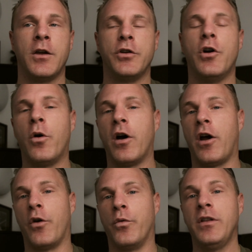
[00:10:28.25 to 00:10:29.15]
No,
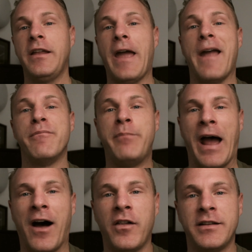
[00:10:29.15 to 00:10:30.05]
really, a
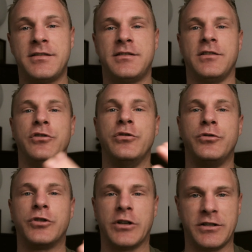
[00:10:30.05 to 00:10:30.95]
balanced
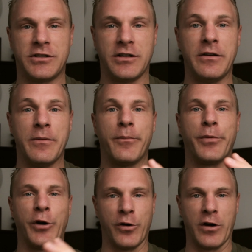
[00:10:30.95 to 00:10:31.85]
nutrition
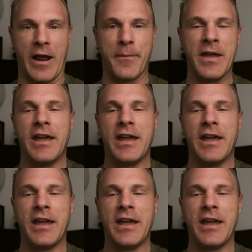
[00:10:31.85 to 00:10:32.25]
program